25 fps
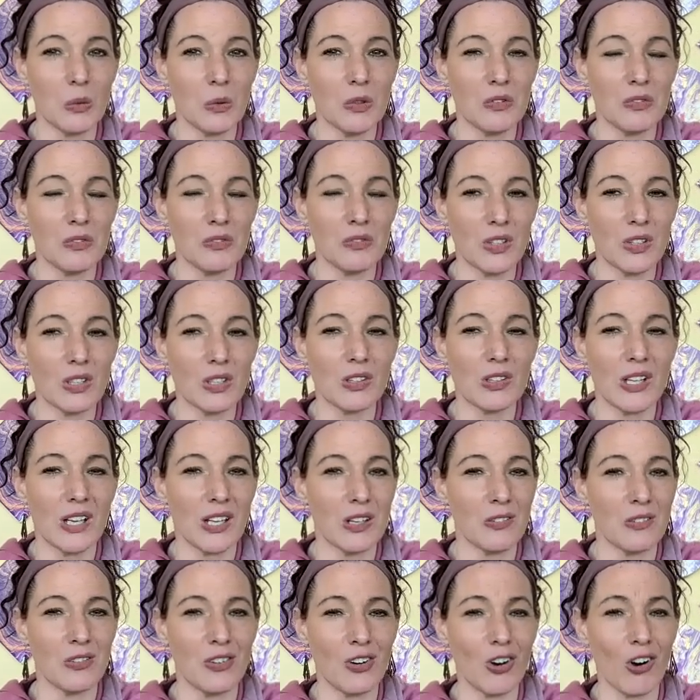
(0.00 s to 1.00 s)
would feel
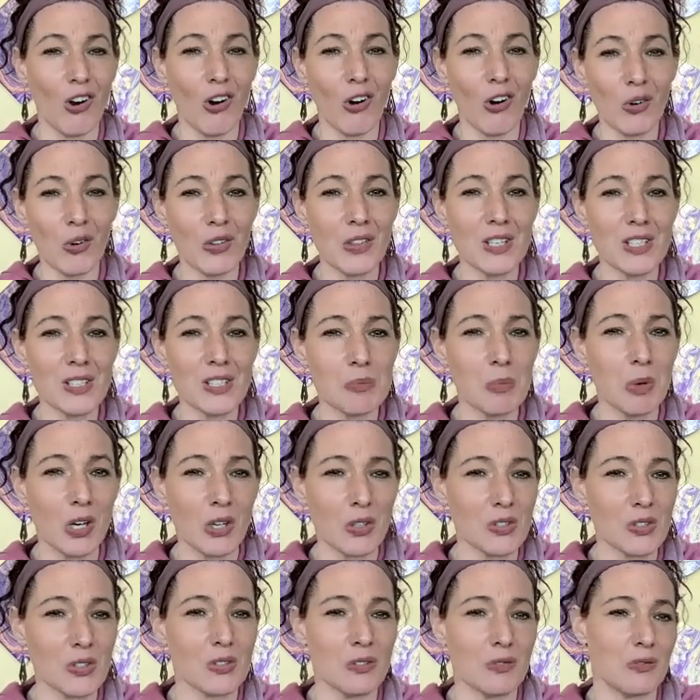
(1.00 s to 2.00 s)
like for all these
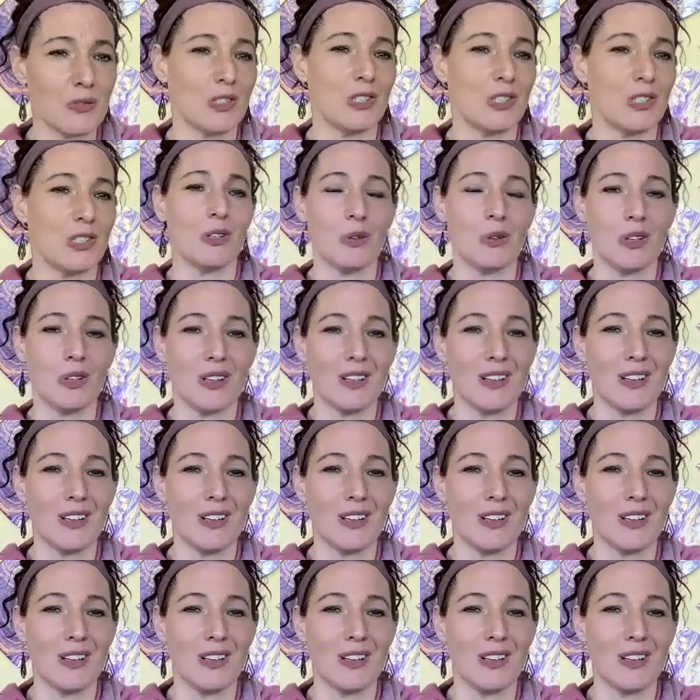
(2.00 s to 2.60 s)
parts of you